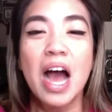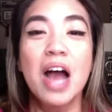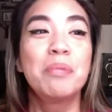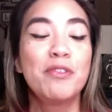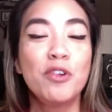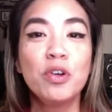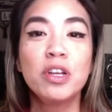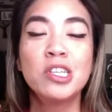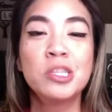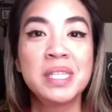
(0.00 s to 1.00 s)
Before, it
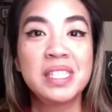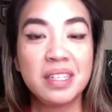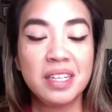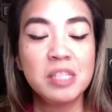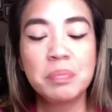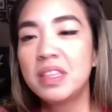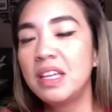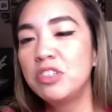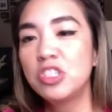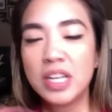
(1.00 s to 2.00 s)
used to be Sundays, but
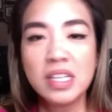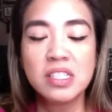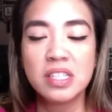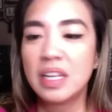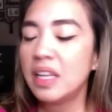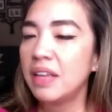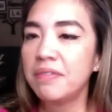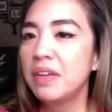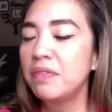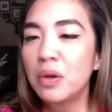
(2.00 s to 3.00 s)
they've changed it.
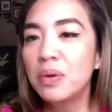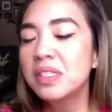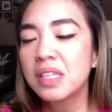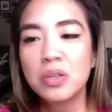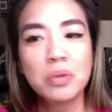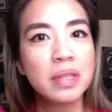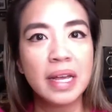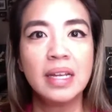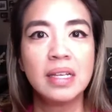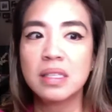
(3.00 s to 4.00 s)
They've noticed that you
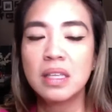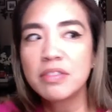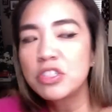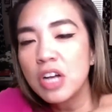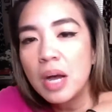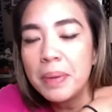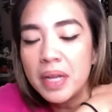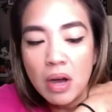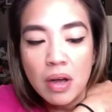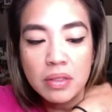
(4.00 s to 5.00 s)
ladies love
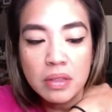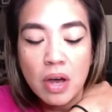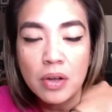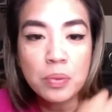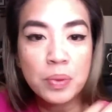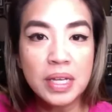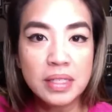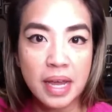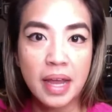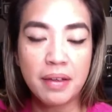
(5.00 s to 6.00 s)
shopping on a
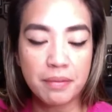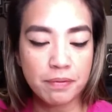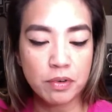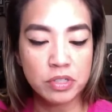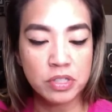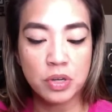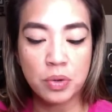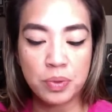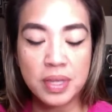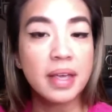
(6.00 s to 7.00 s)
weekday versus
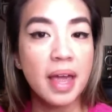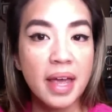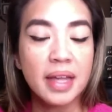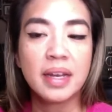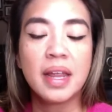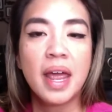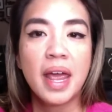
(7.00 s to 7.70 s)
a weekend.